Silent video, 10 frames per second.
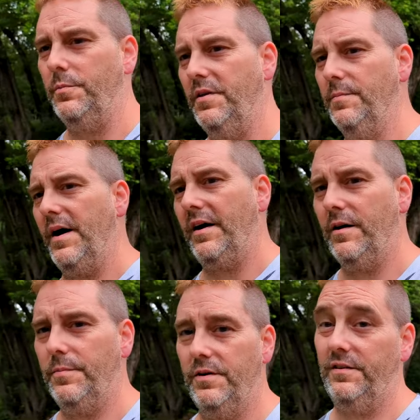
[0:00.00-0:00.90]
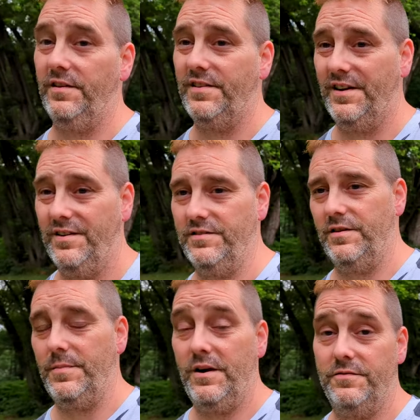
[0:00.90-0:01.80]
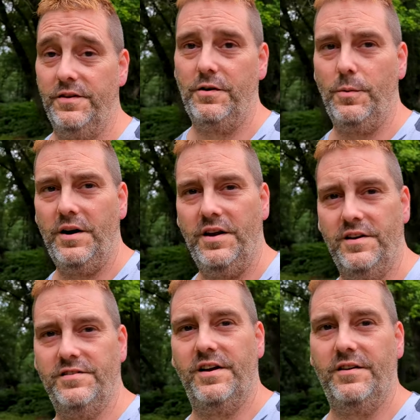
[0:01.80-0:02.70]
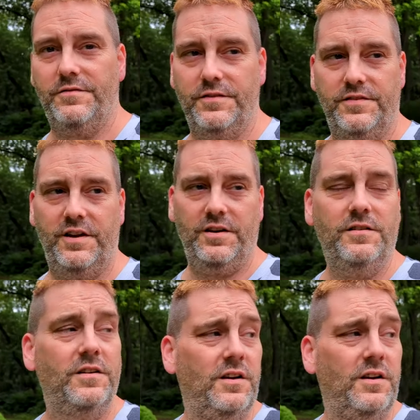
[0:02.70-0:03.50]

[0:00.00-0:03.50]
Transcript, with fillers: be the backup, unless I can somehow figure a way to get a second 15.